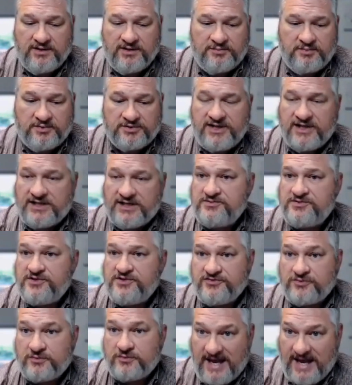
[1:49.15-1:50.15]
protect
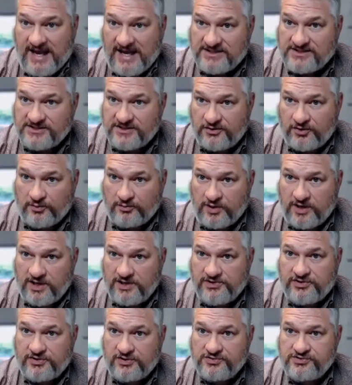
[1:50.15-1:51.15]
themselves from ants and other
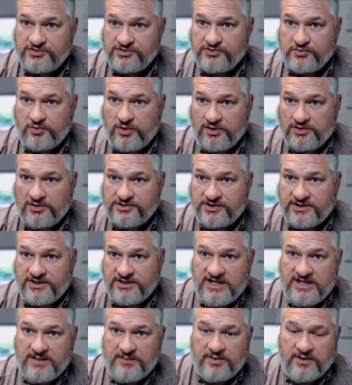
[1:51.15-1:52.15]
predators, as well as to
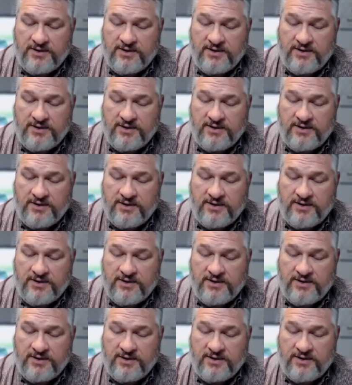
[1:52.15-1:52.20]
keep